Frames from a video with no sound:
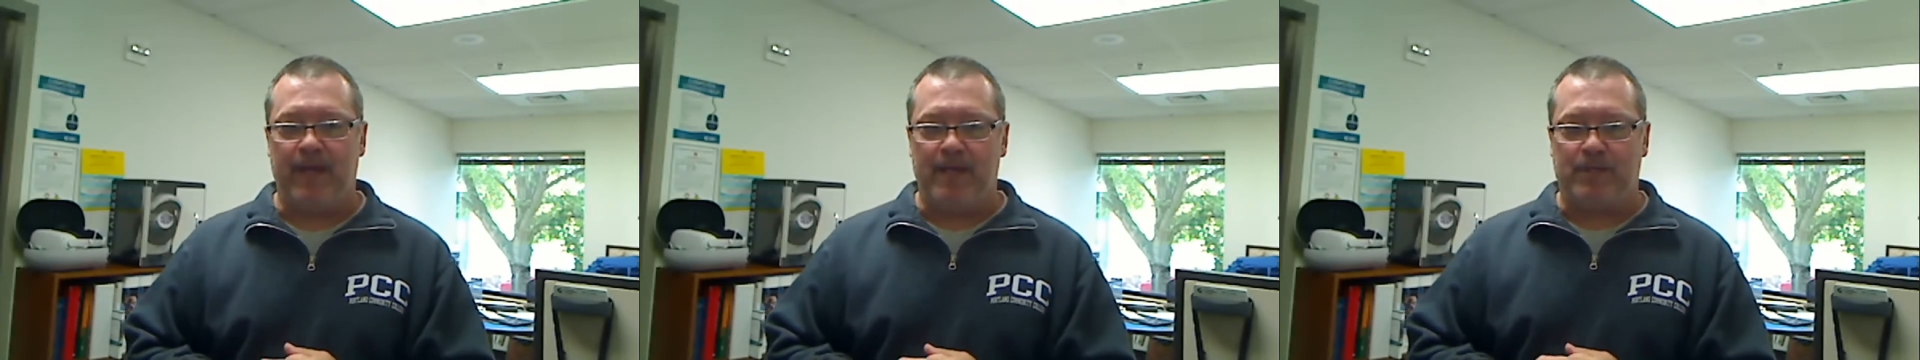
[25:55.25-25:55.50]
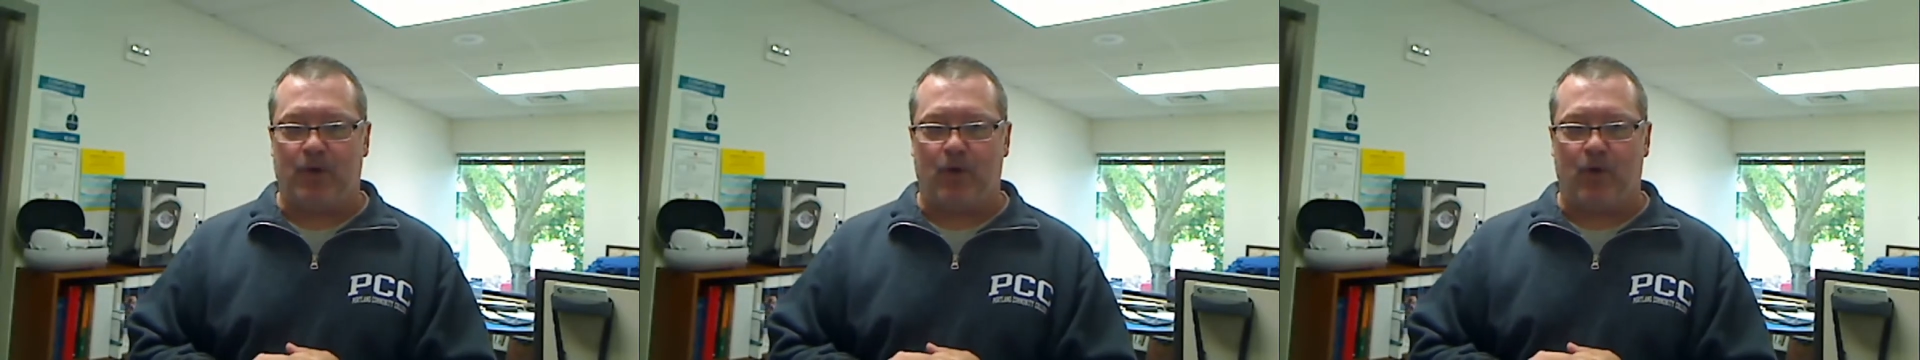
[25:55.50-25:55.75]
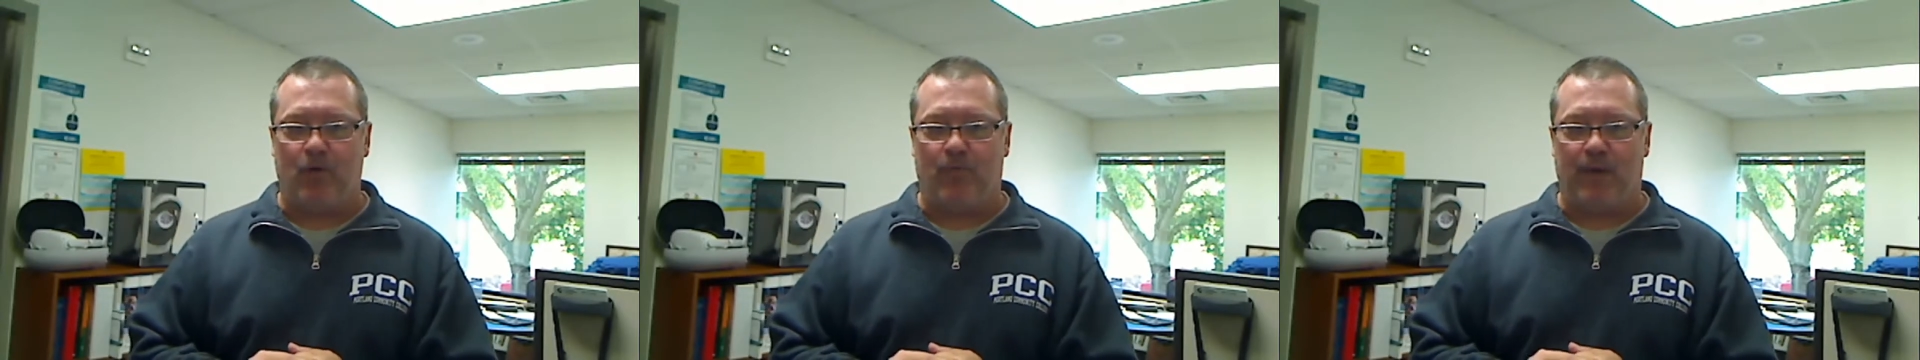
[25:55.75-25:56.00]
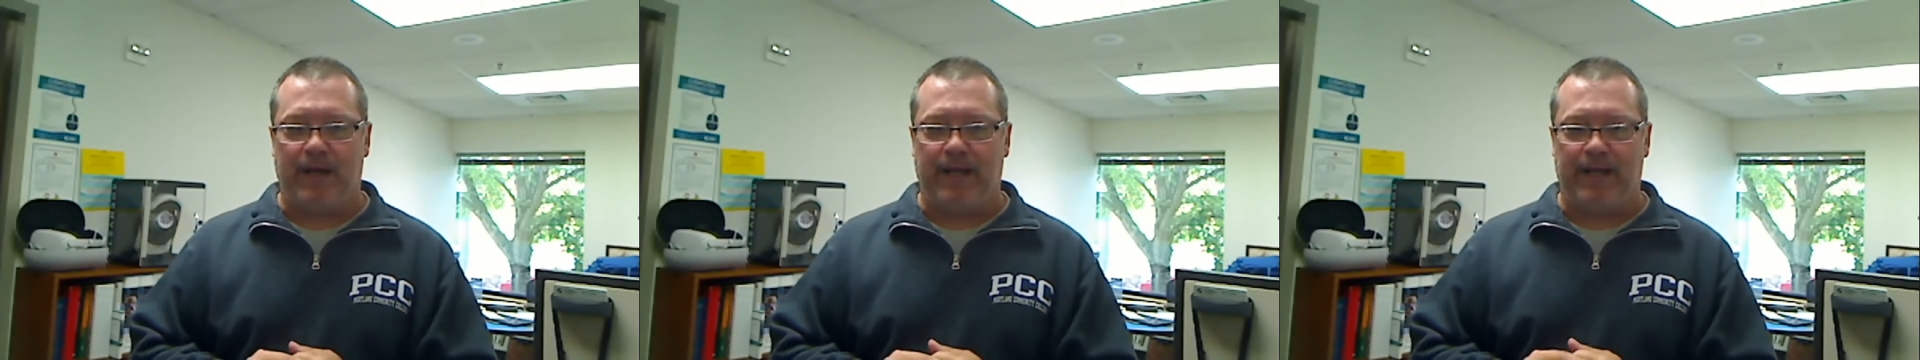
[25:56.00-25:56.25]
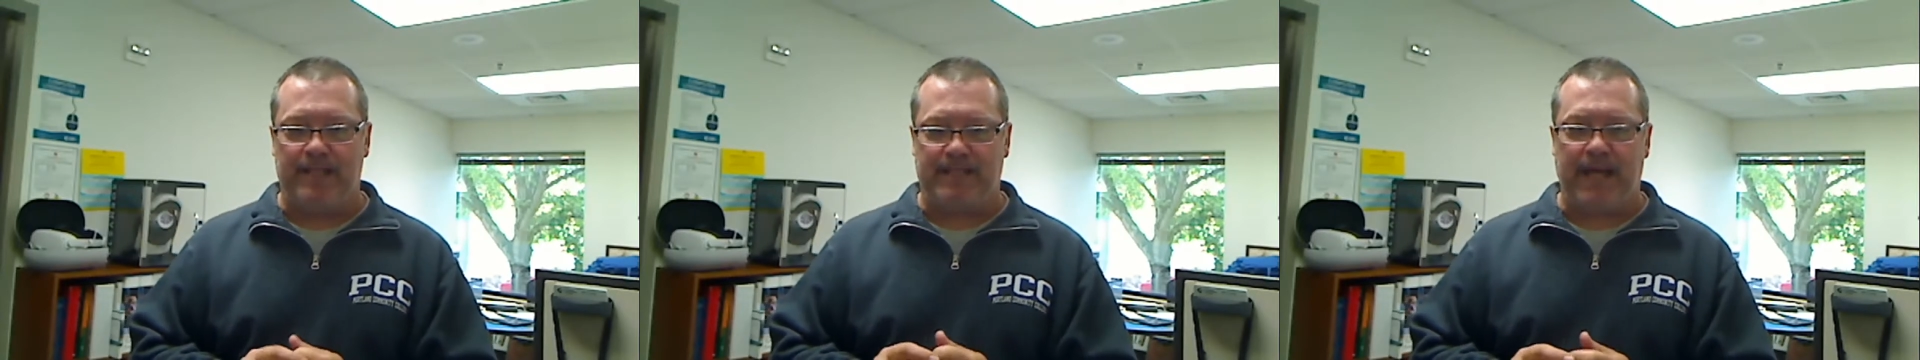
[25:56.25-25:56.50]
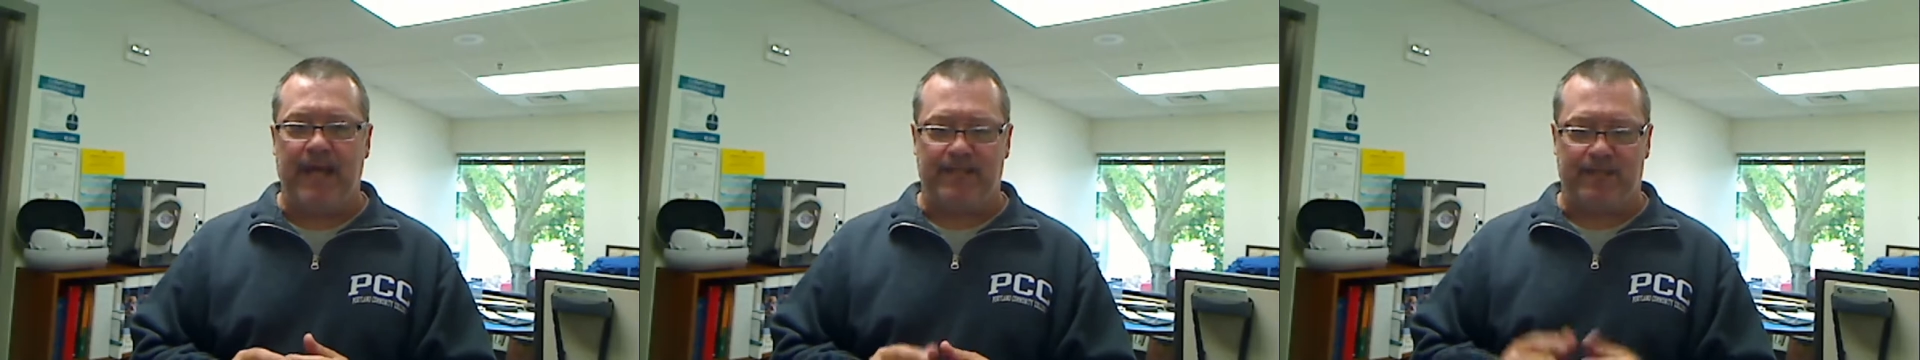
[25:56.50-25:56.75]
So
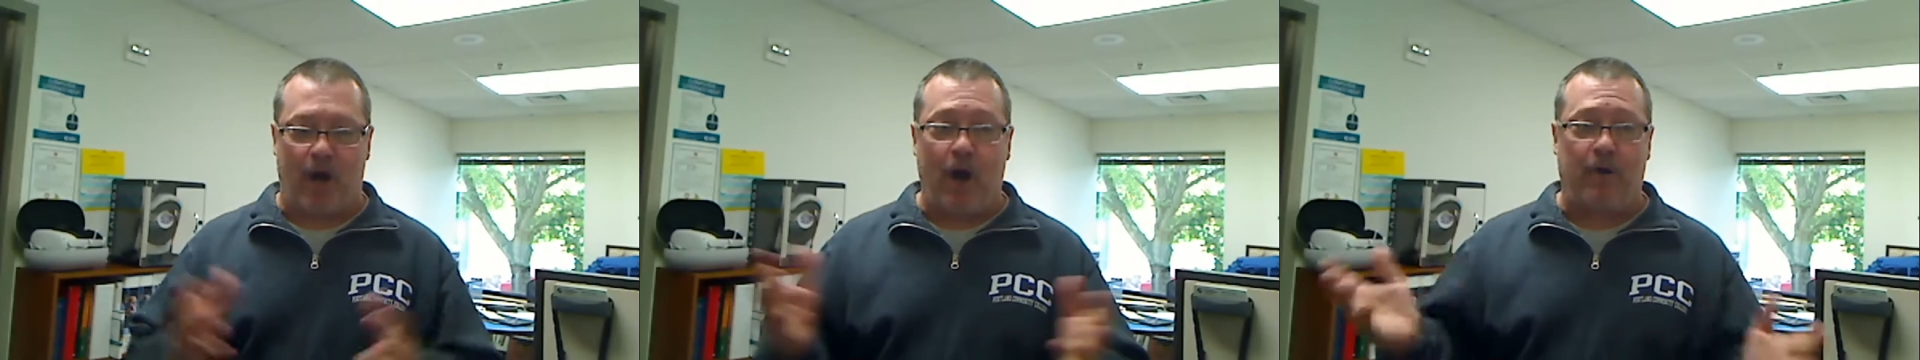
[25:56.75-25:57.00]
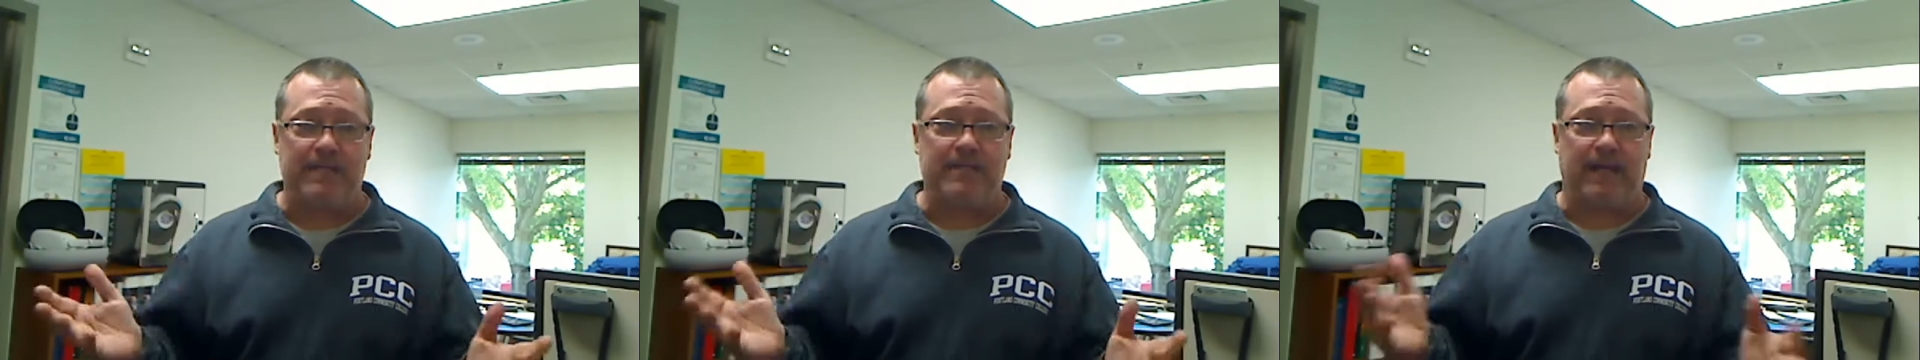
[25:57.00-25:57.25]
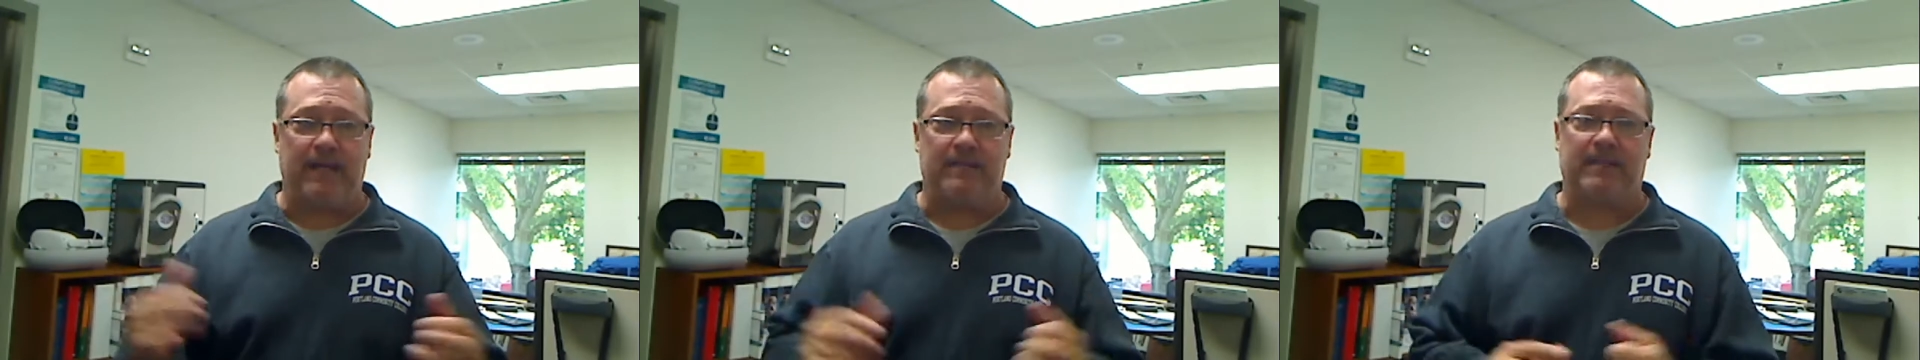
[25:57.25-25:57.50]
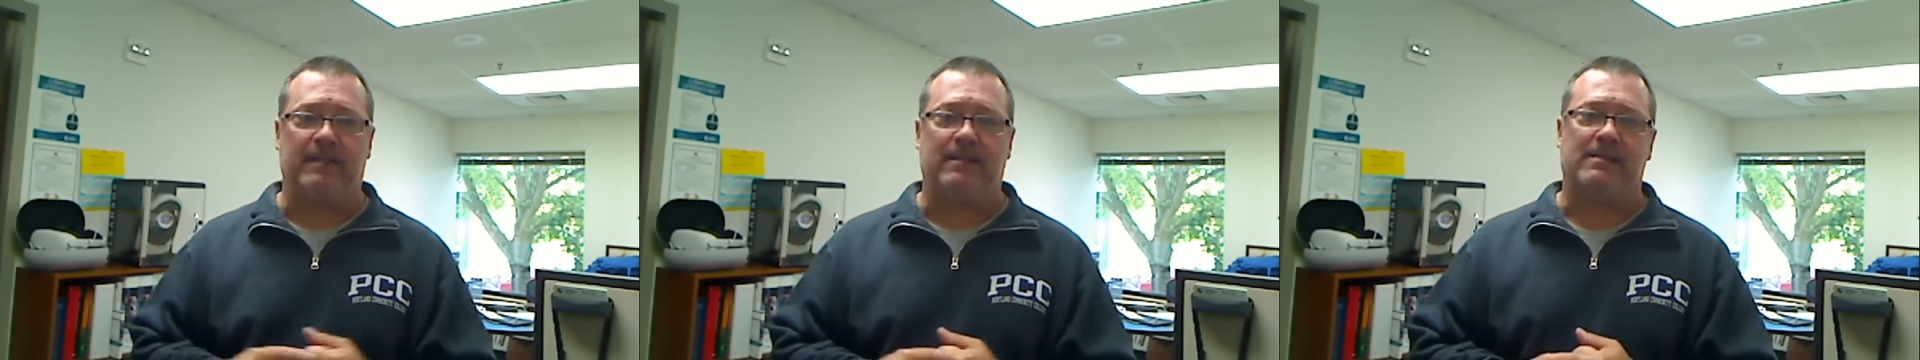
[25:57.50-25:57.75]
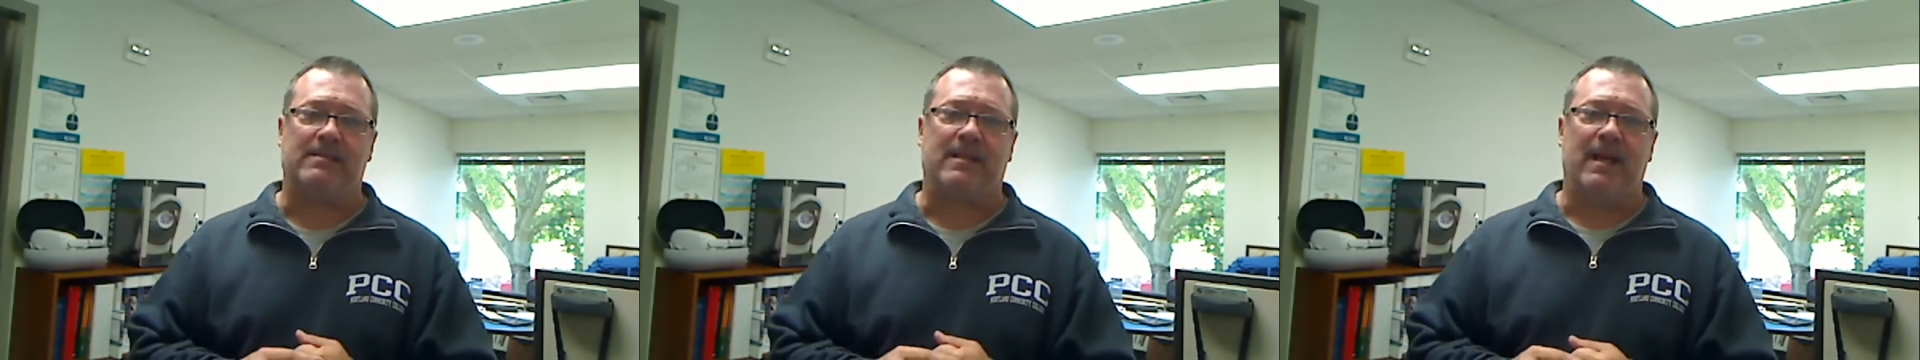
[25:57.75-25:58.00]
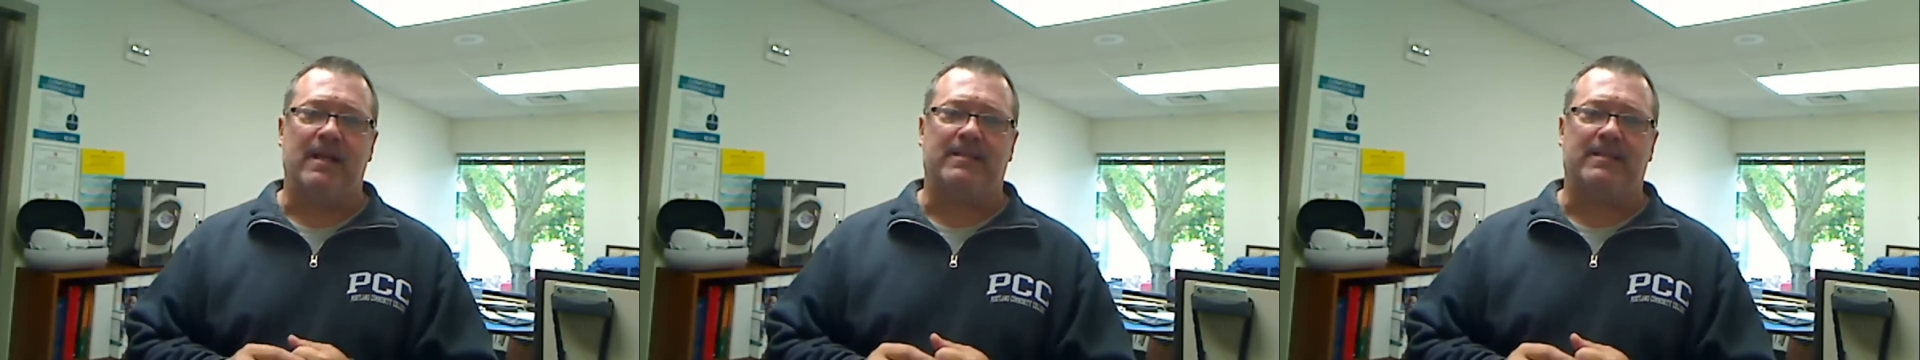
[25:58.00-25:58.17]
our intent is